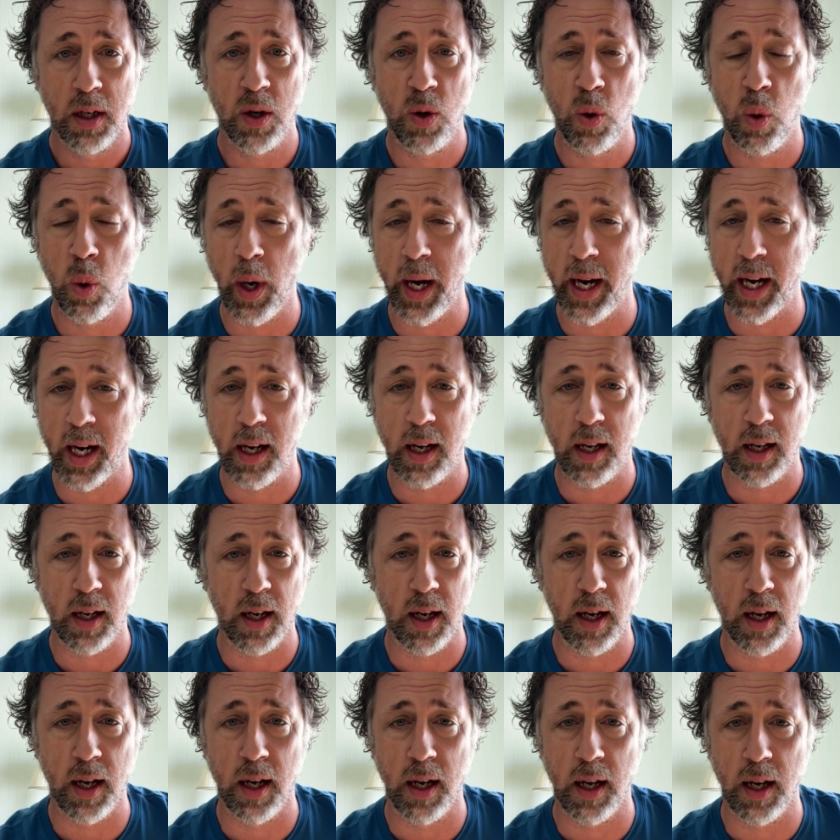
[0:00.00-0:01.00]
quick,
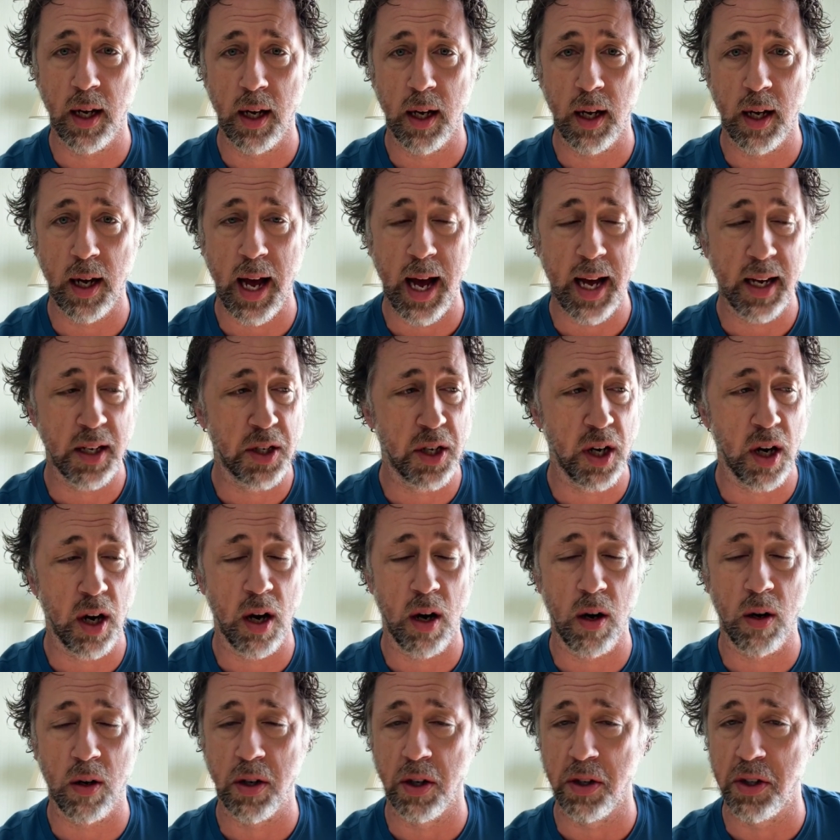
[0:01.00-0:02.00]

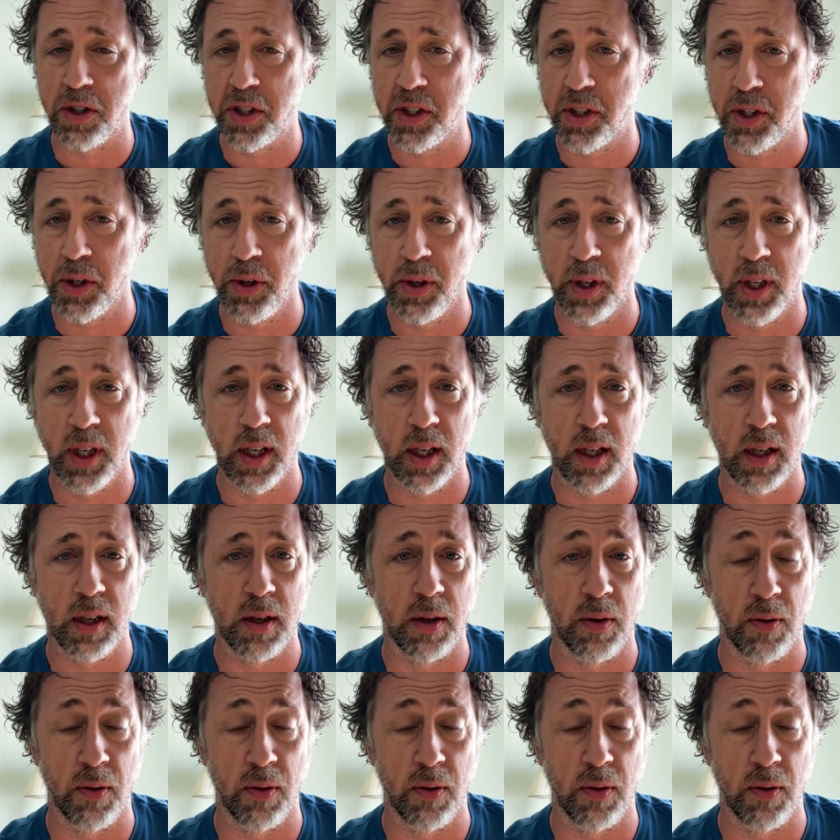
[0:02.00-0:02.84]
agile, could shoot it,